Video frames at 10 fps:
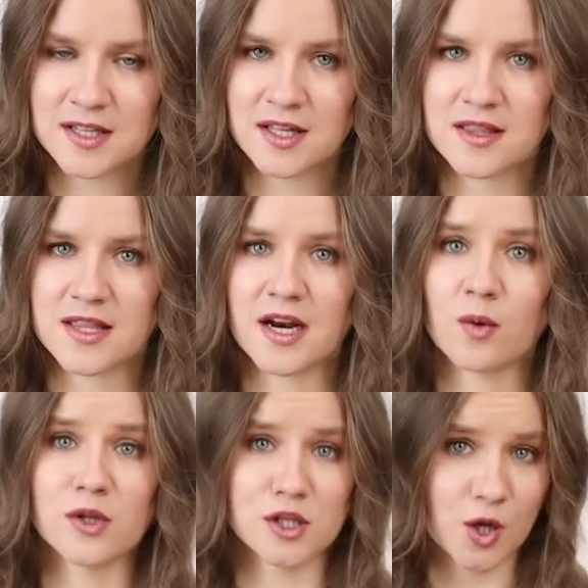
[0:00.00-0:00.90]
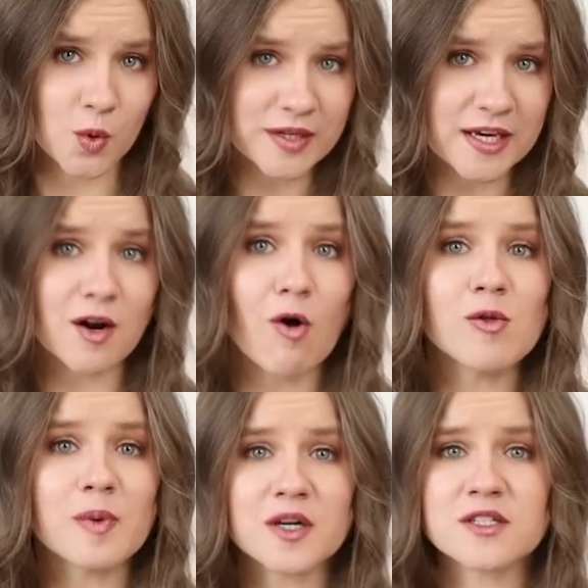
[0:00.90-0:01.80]
Then I will locate all
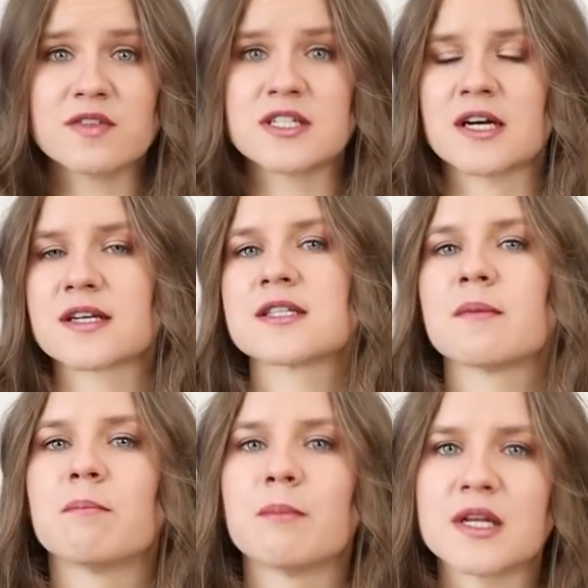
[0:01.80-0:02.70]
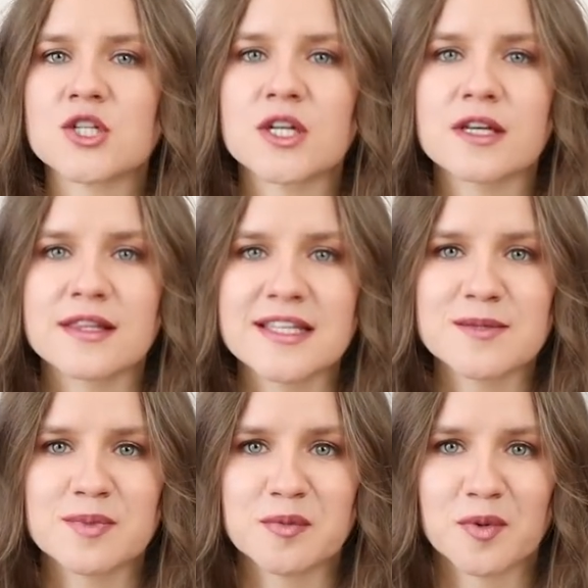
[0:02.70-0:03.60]
parts of the text mentioning these
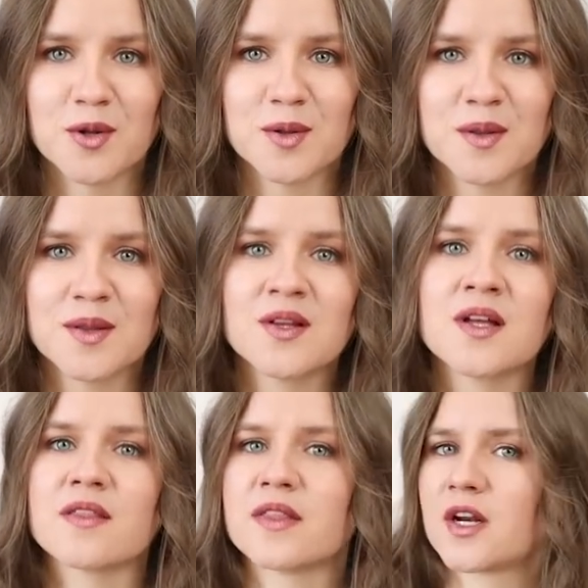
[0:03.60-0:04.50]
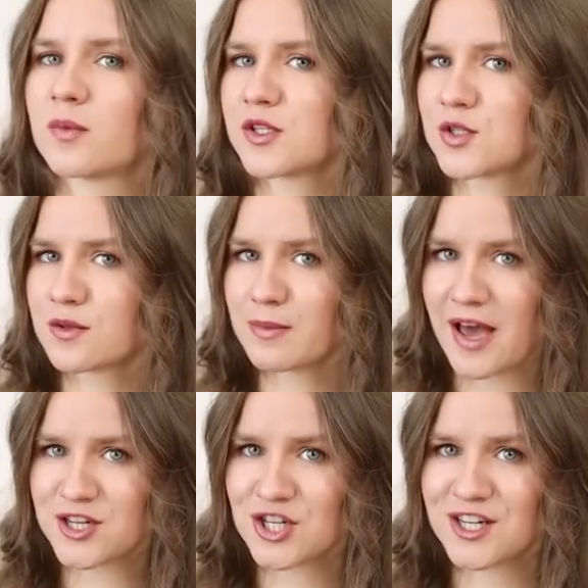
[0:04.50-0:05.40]
people. Then I will do the
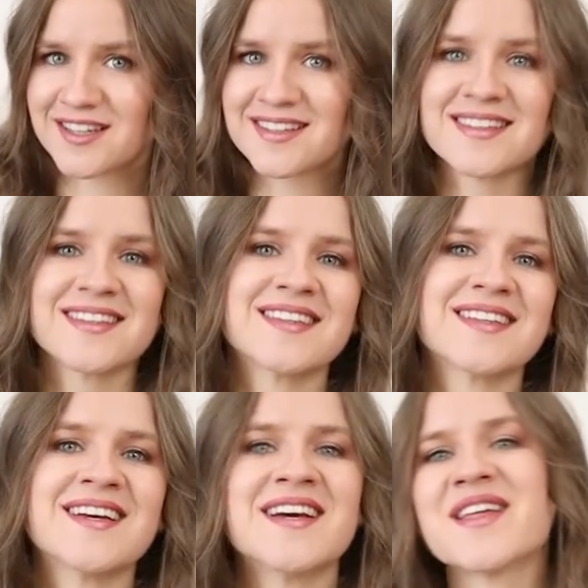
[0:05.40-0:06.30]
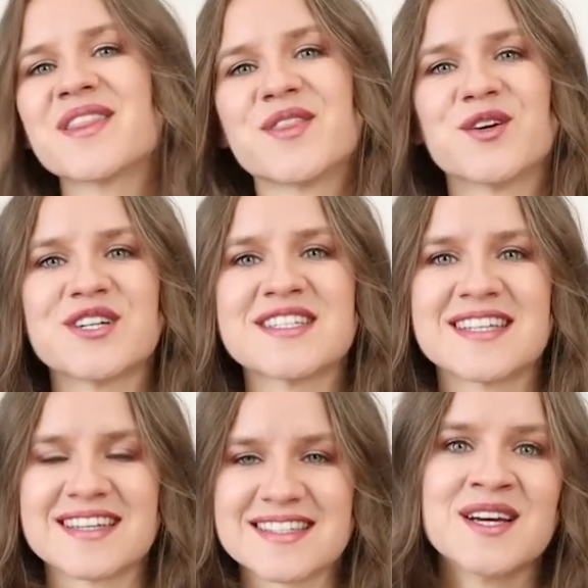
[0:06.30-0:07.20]
matching.
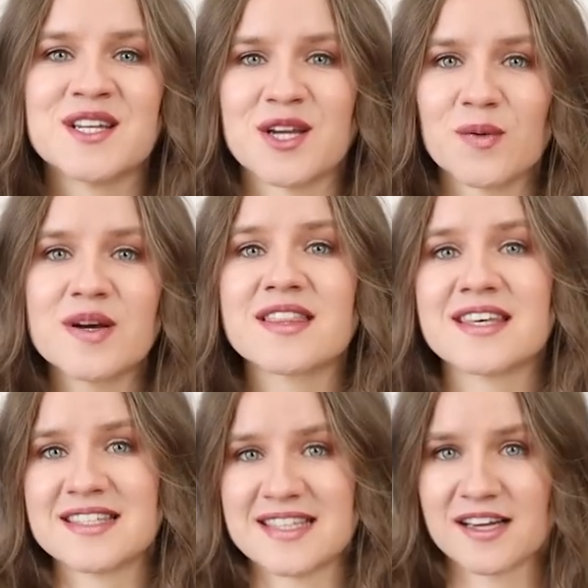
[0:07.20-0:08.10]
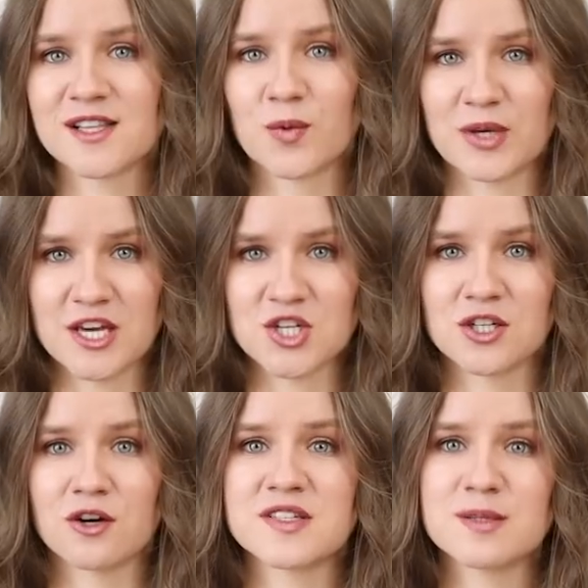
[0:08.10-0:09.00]
36. Knowing the exact location
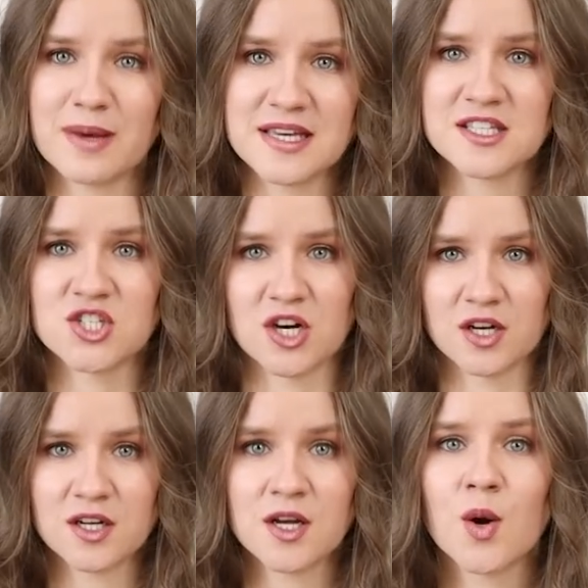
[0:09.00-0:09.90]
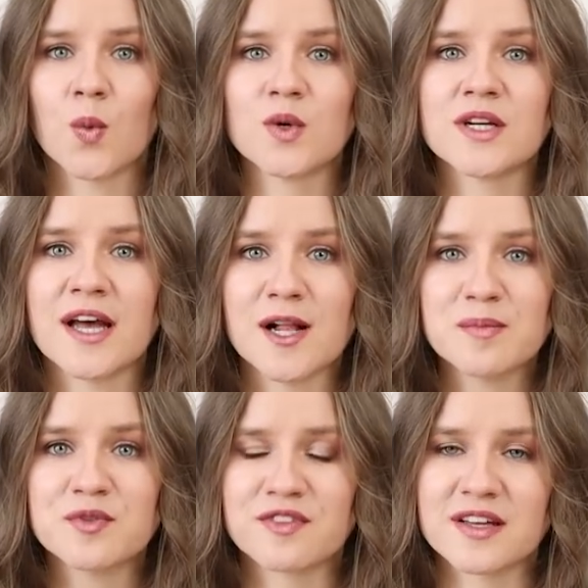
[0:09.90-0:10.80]
of space junk would help
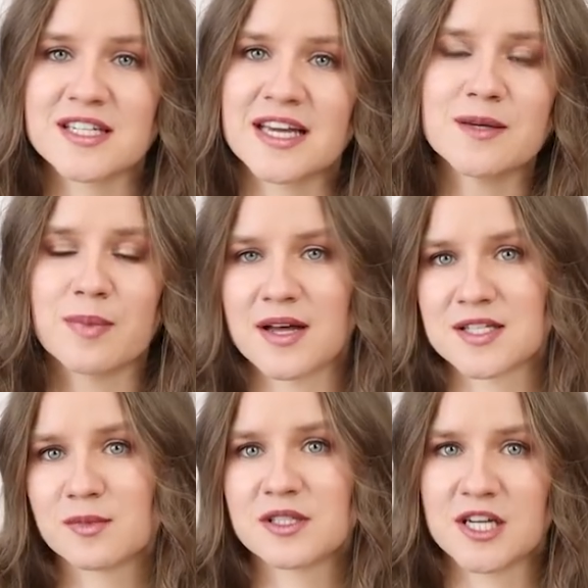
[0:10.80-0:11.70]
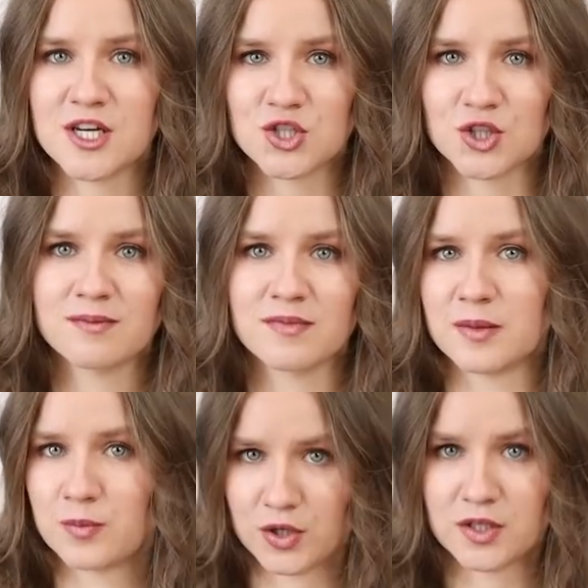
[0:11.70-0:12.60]
prevent any possible danger.
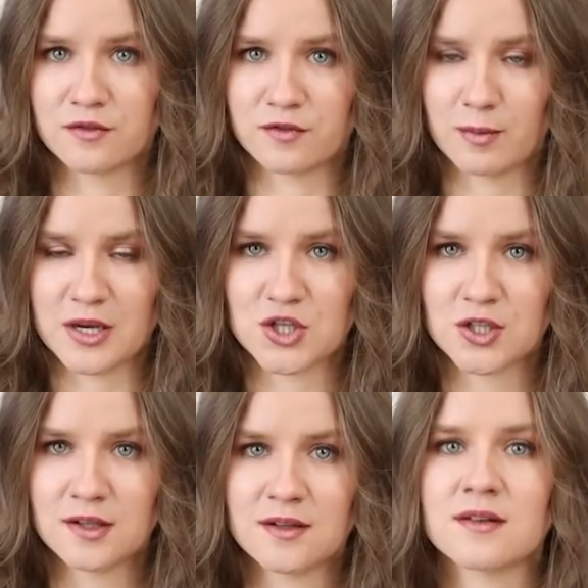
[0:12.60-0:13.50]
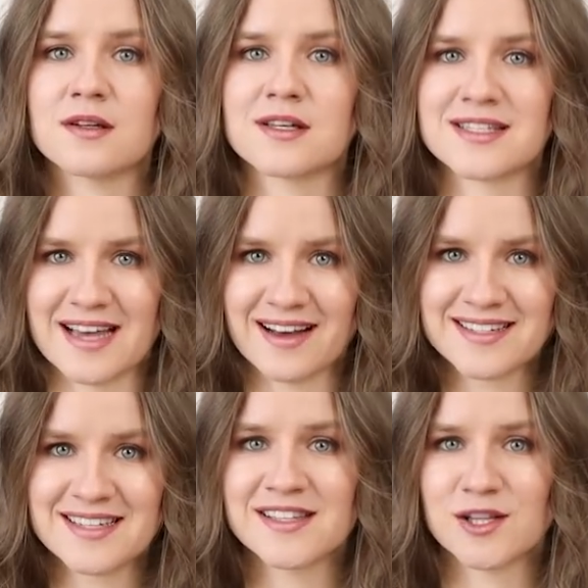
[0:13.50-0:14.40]
Important information, exact
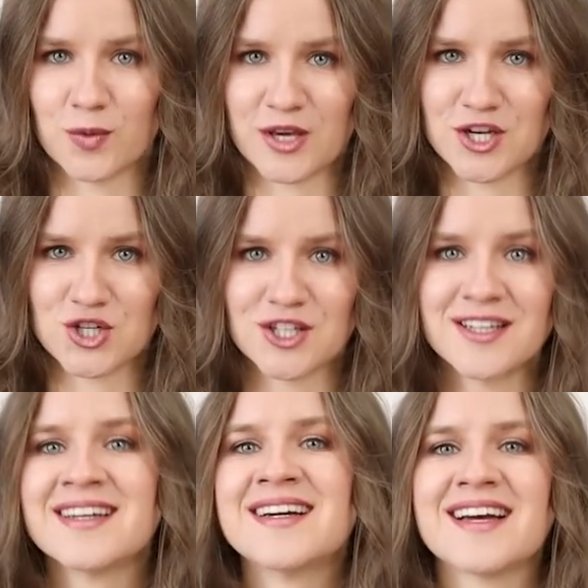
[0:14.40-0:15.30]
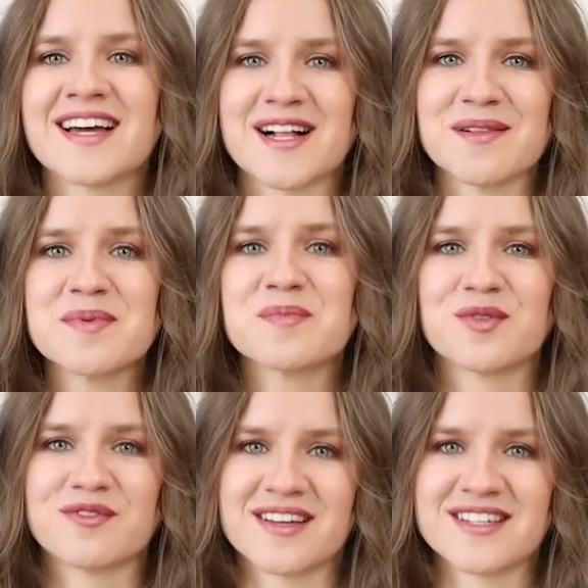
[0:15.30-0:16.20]
location, help
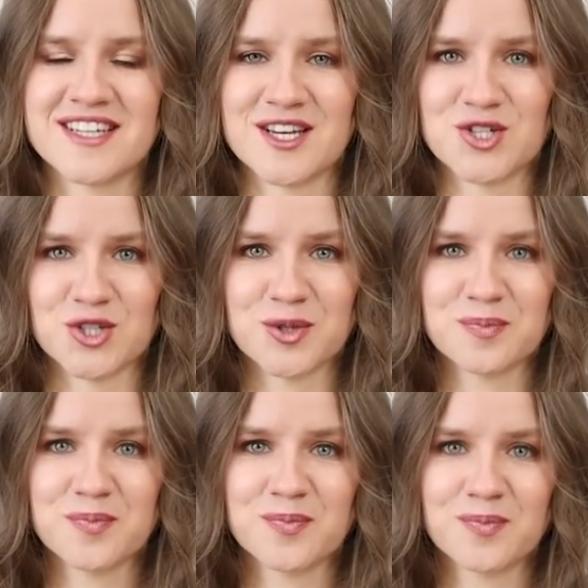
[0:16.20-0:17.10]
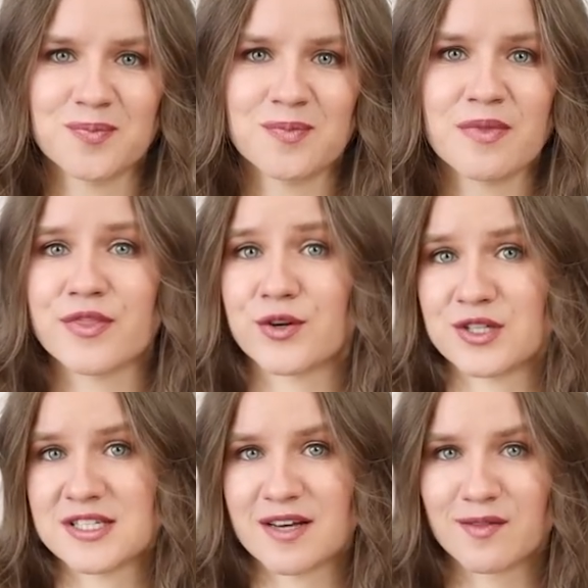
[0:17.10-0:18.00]
prevent danger.
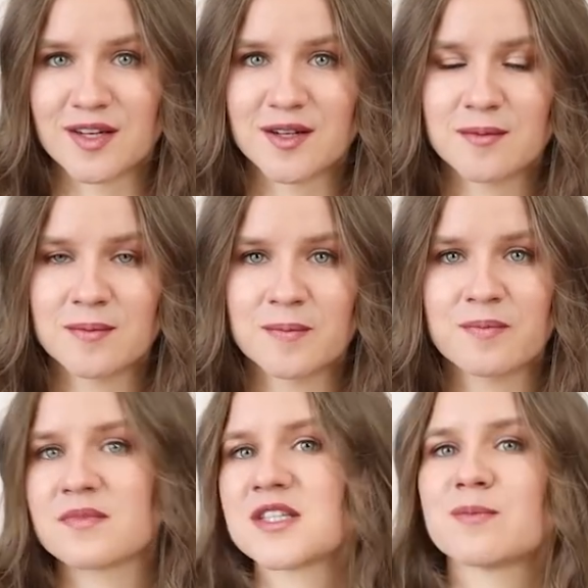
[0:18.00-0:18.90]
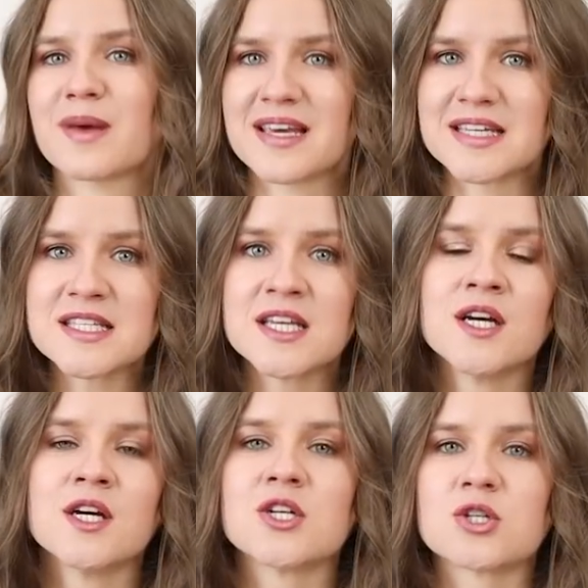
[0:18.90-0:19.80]
37. Space
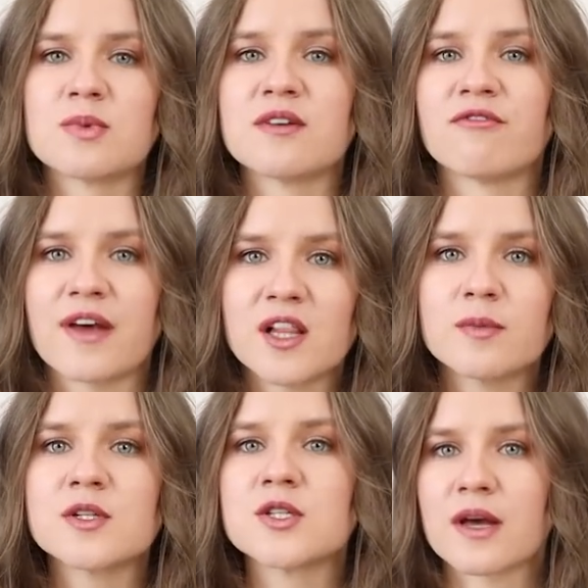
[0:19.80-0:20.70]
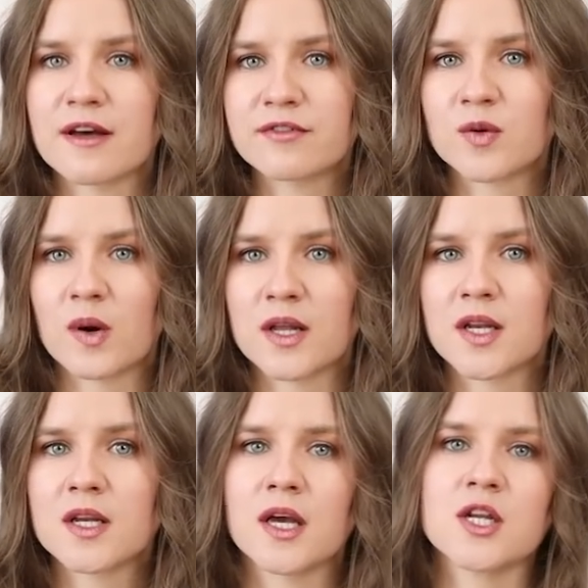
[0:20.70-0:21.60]
should be available to everyone
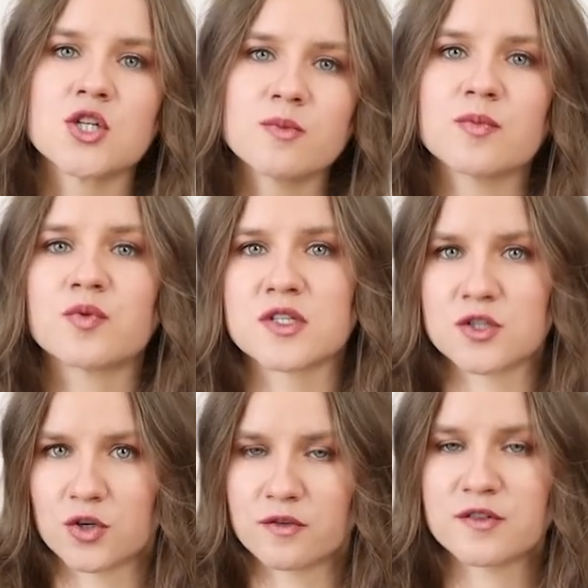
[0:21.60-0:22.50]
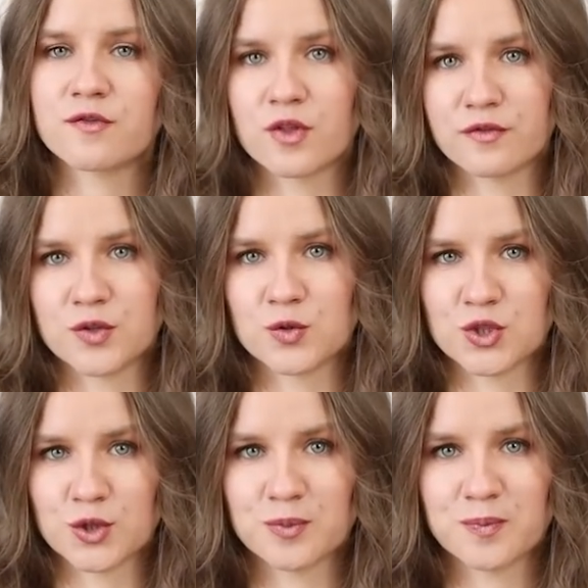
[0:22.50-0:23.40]
and should be preserved for the future.